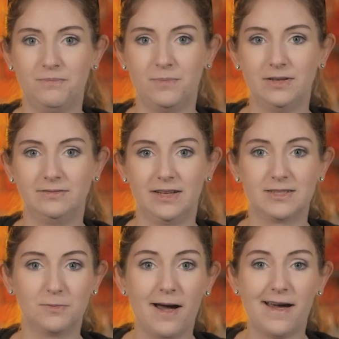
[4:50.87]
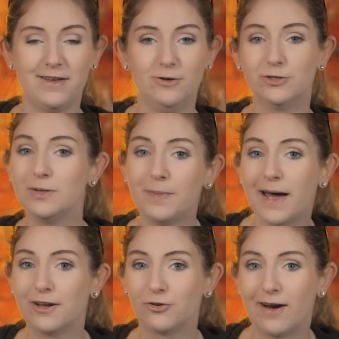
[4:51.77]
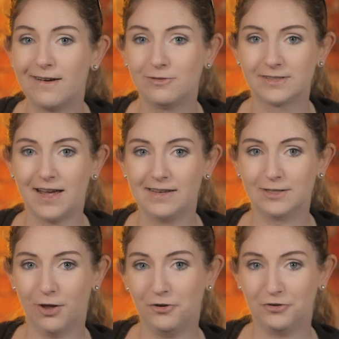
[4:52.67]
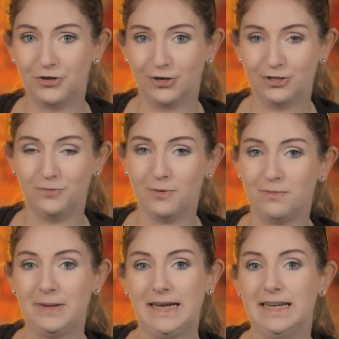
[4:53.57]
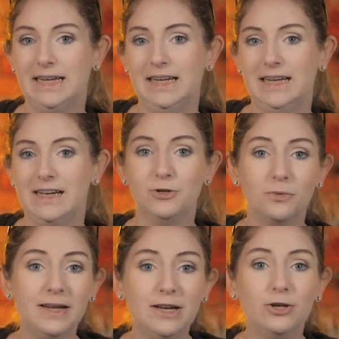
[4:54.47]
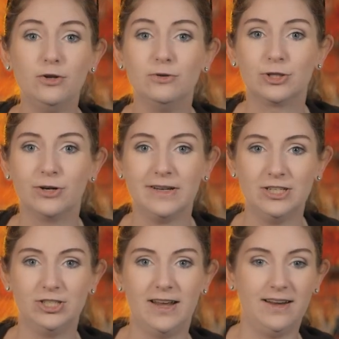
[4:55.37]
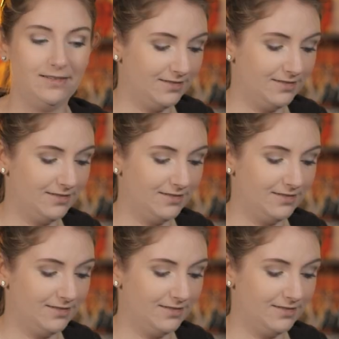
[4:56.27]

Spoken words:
but that's why I usually pack a travel-size laundry detergent with me. I don't need a new shirt each day.